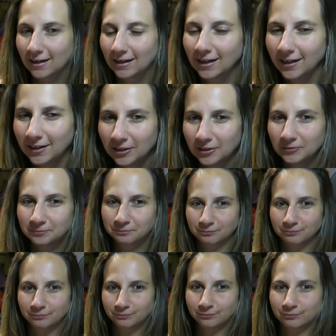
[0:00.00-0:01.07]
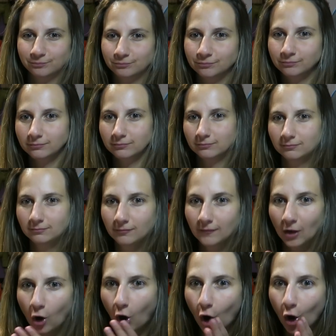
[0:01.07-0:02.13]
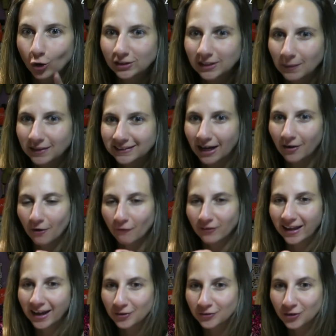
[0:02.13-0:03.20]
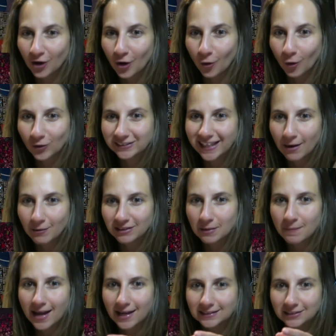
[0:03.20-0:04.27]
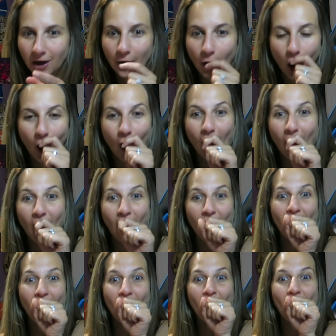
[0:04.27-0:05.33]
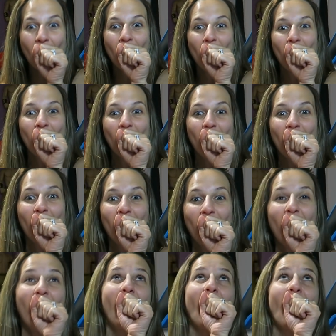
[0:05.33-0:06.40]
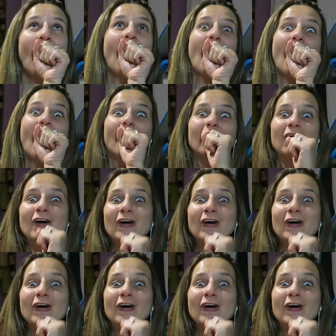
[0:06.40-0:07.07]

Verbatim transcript: Uh-oh. Oh, someone's out over here too. Who's that with the mask on? Oh!